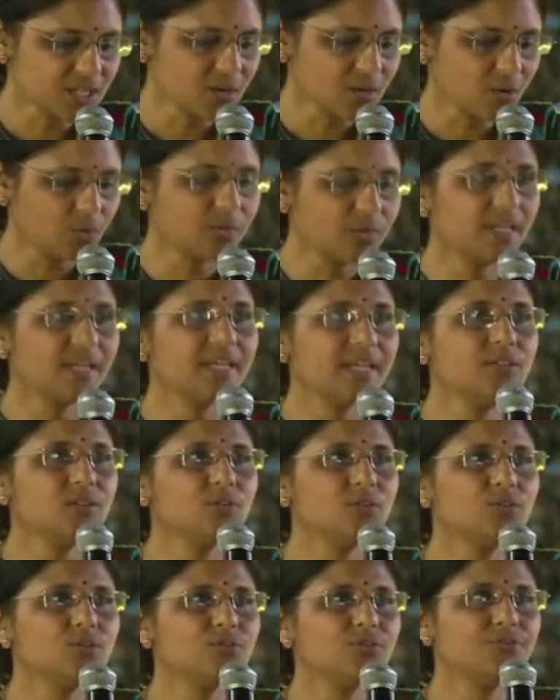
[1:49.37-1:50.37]
only due
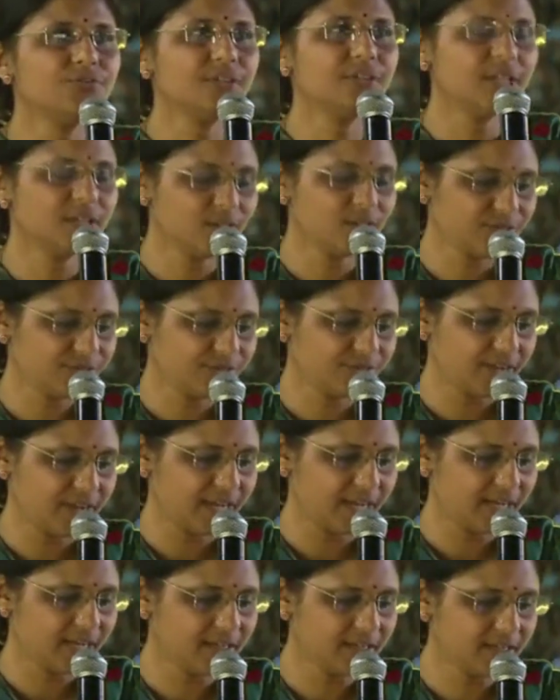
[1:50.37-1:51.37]
to fear of
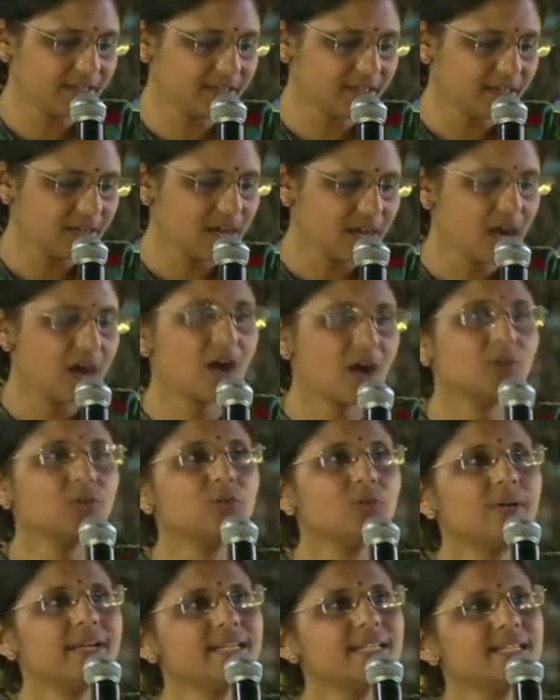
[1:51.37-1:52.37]
failure? How do
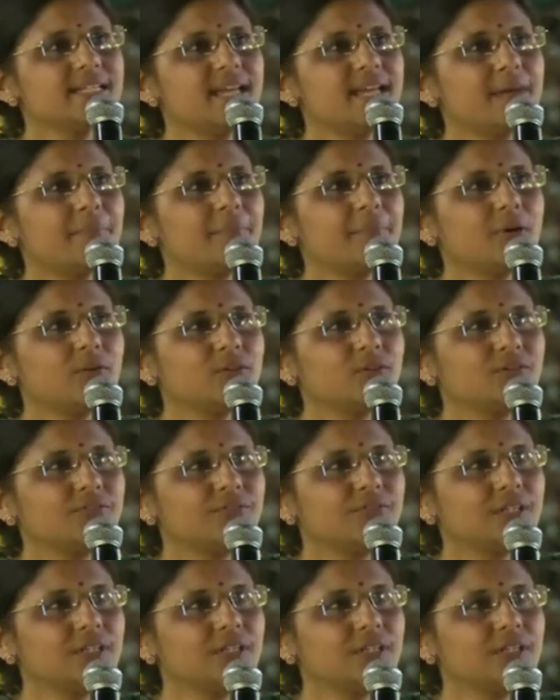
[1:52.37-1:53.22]
I snap out of it?